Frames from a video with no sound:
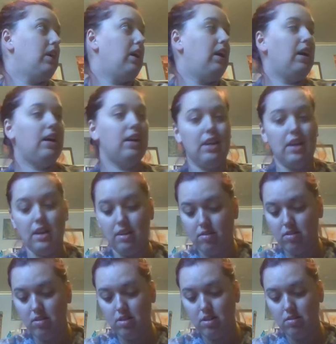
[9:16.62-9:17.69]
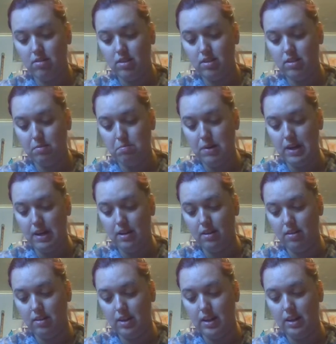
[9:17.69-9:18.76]
I am going to bed
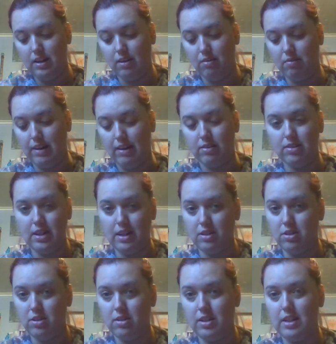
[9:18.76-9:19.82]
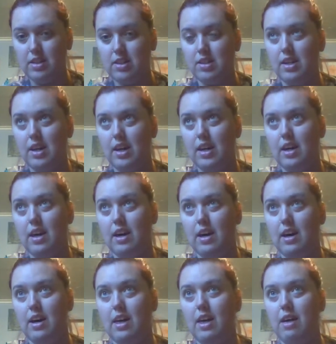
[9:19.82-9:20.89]
early around 10.30, say
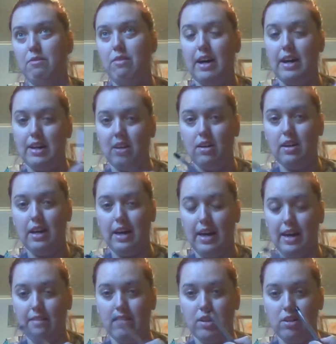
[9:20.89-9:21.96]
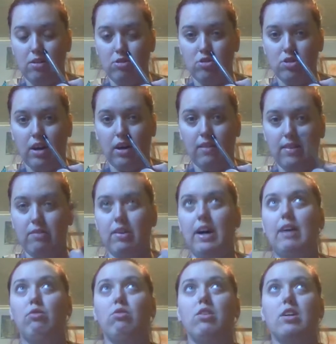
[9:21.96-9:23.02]
if I have a new job, if
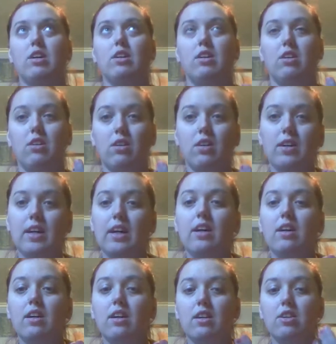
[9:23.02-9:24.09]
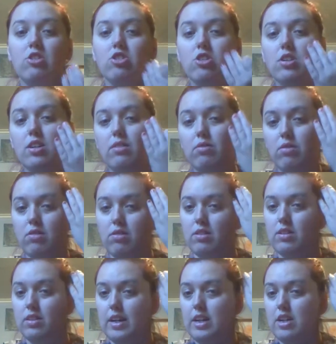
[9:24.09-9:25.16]
I work an early shift or a
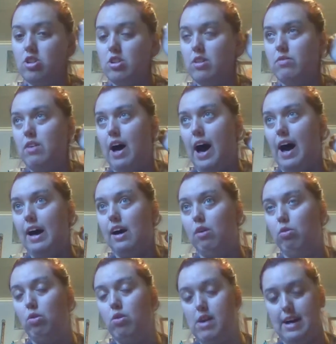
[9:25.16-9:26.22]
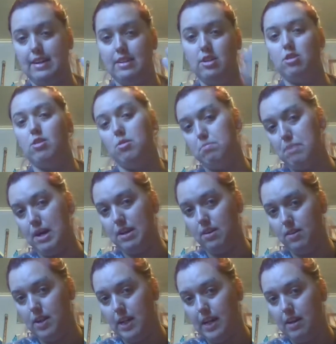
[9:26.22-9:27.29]
night shift, I will have to go bed
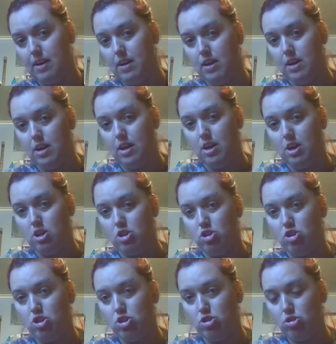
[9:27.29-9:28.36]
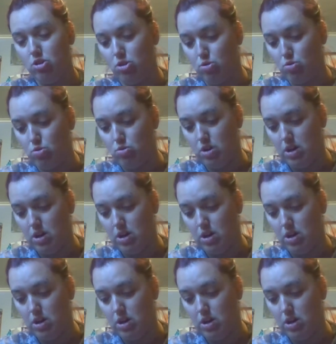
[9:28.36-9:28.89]
early. So,